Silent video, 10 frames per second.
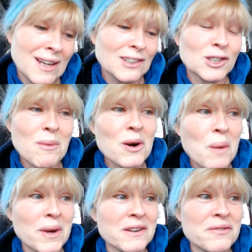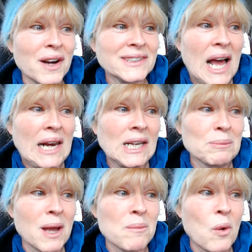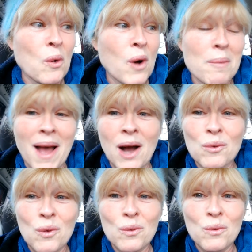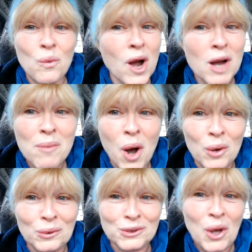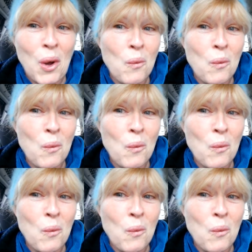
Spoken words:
tomorrow I'm going to find out a little bit more about wormholes,